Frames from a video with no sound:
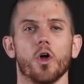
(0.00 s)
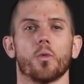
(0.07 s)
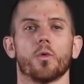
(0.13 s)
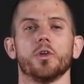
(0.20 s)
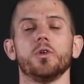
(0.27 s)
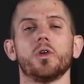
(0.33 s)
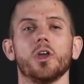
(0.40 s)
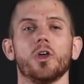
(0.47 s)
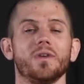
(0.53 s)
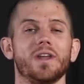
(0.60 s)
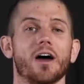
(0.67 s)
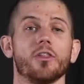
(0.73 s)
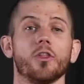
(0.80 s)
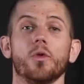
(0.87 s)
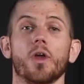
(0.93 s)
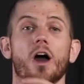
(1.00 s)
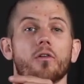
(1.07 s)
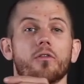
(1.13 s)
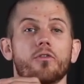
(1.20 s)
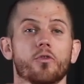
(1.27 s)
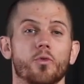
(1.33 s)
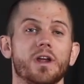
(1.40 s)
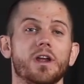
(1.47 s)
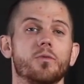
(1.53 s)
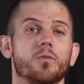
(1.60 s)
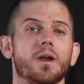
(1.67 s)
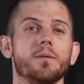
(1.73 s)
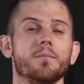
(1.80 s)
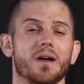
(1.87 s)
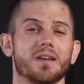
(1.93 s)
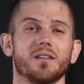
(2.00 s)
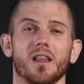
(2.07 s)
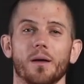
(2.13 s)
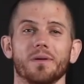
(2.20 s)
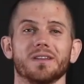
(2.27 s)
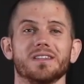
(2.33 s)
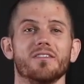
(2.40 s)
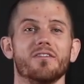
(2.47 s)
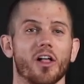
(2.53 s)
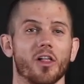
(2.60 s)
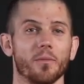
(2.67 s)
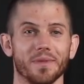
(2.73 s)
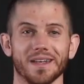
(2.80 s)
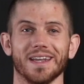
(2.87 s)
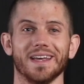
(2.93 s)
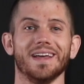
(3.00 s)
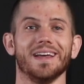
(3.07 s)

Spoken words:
where you can go download our free Ring Muscle Up development